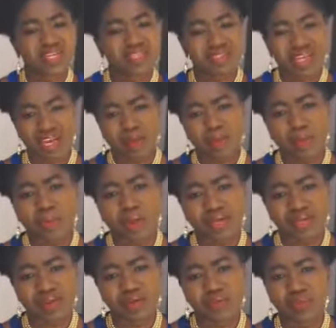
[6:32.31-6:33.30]
Take a
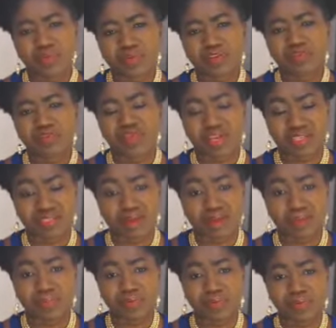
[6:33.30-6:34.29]
pregnant woman, for
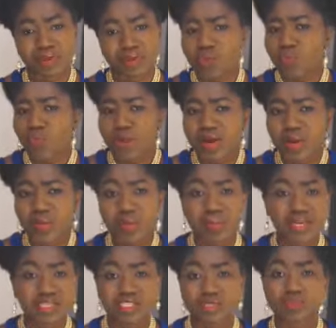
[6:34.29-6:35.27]
example. When a
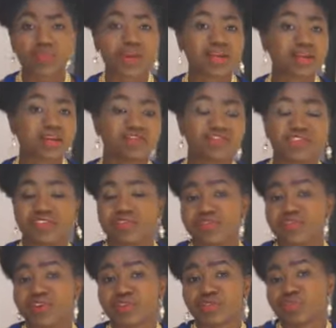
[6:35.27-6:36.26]
woman is pregnant for the
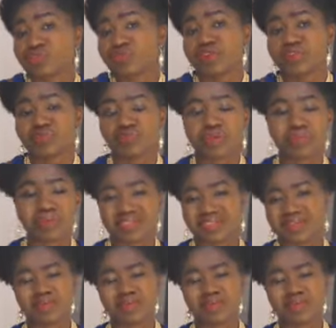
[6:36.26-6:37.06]
first 2 or 3 months,